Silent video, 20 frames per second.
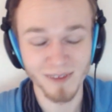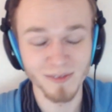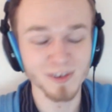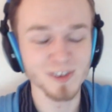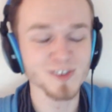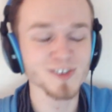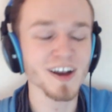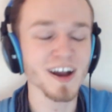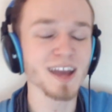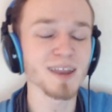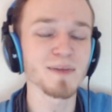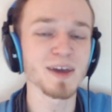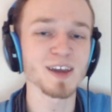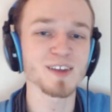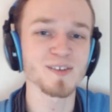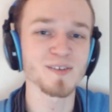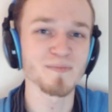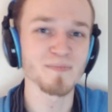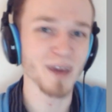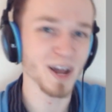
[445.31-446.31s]
We'll try to make
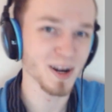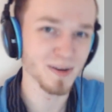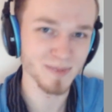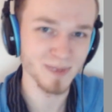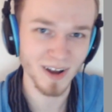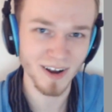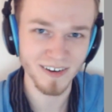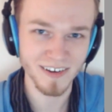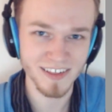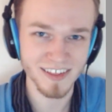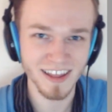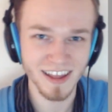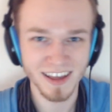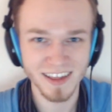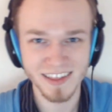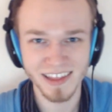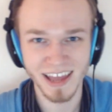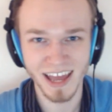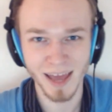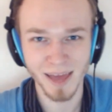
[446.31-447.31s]
some better progress
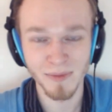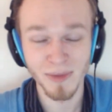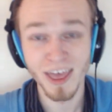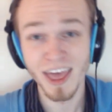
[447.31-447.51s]
next time.